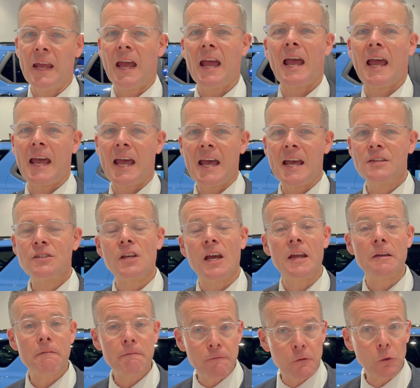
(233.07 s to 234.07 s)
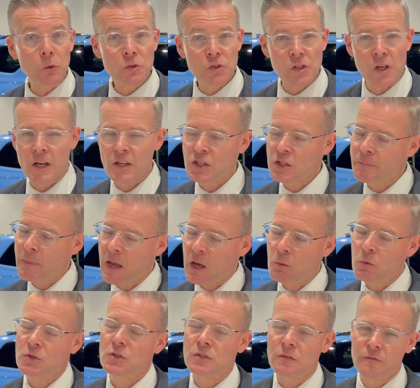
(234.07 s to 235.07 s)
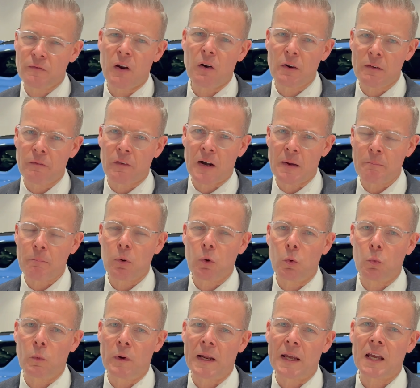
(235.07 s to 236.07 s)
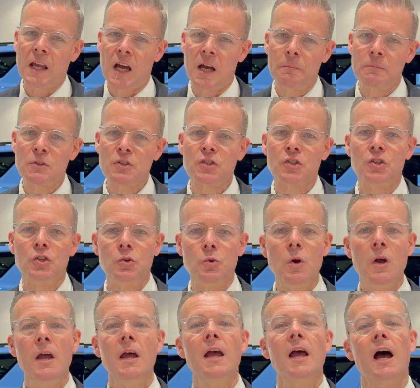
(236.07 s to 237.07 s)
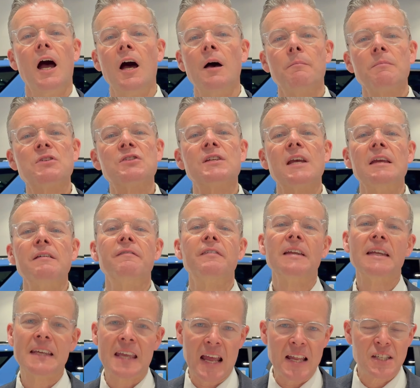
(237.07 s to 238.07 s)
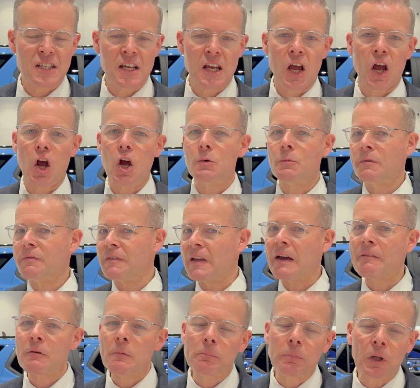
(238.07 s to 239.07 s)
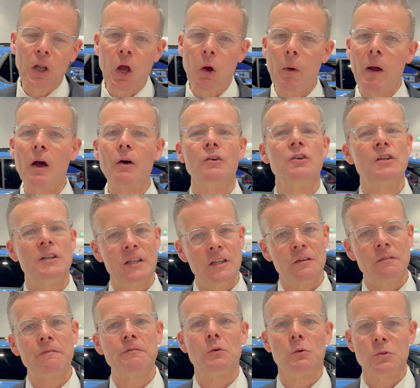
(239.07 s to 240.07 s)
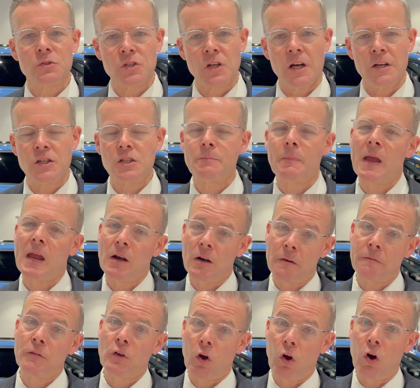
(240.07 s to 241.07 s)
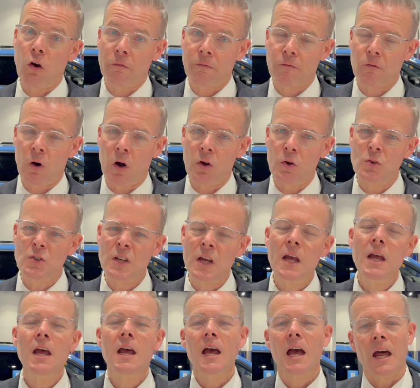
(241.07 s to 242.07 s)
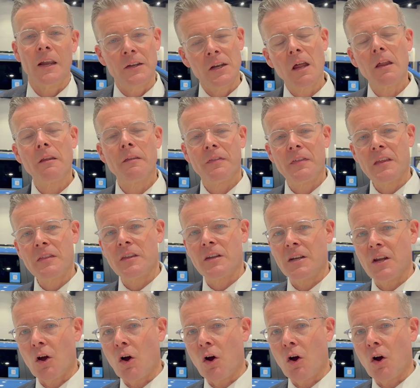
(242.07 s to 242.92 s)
has a full-size spare, which is very, very important when it comes to safely getting home. If you have a blowout, you need a full-size spare if you're off-road. Another thing that it